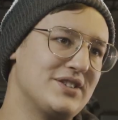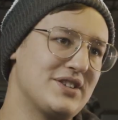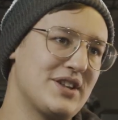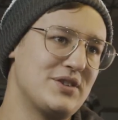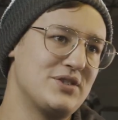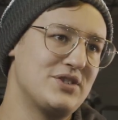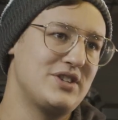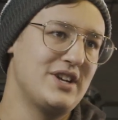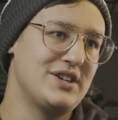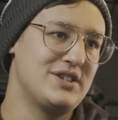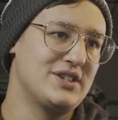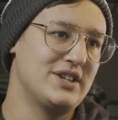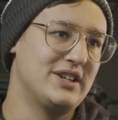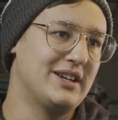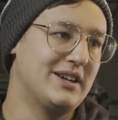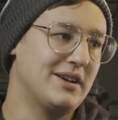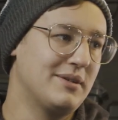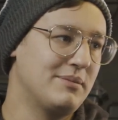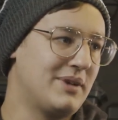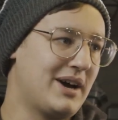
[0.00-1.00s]
this other
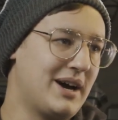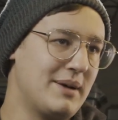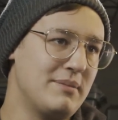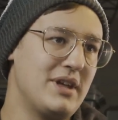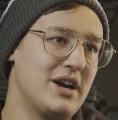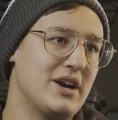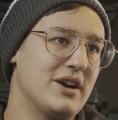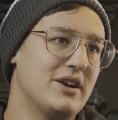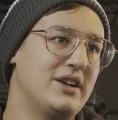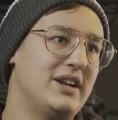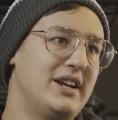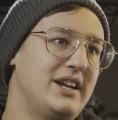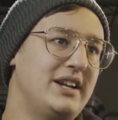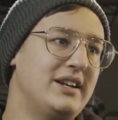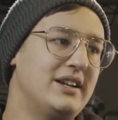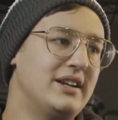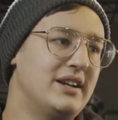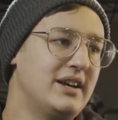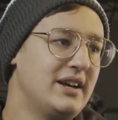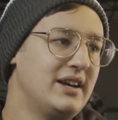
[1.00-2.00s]
station, and I'm there,
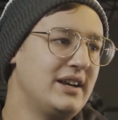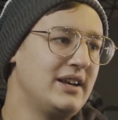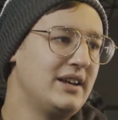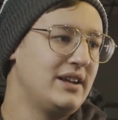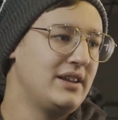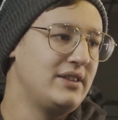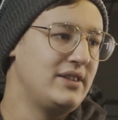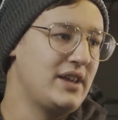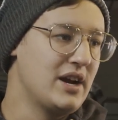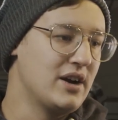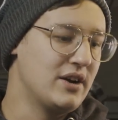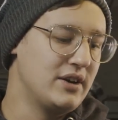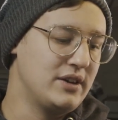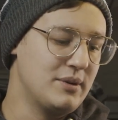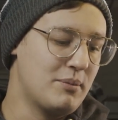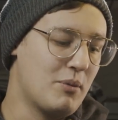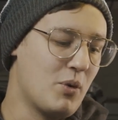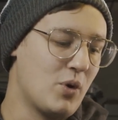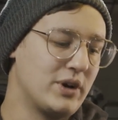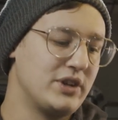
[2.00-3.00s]
and there
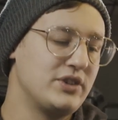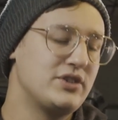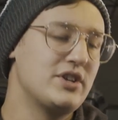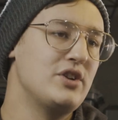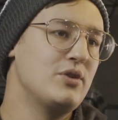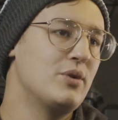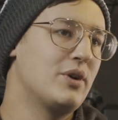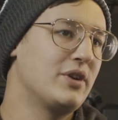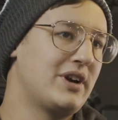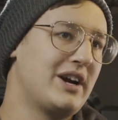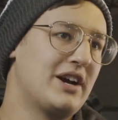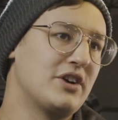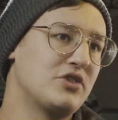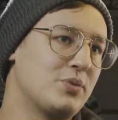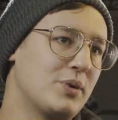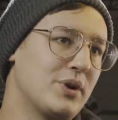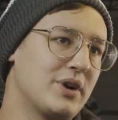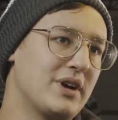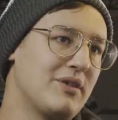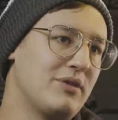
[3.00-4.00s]
in the mornings they do all their
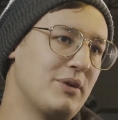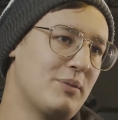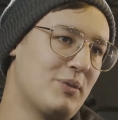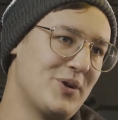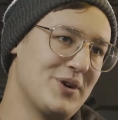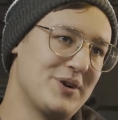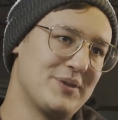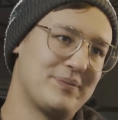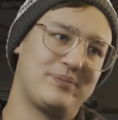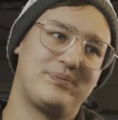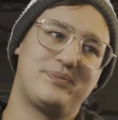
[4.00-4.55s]
housework every morning.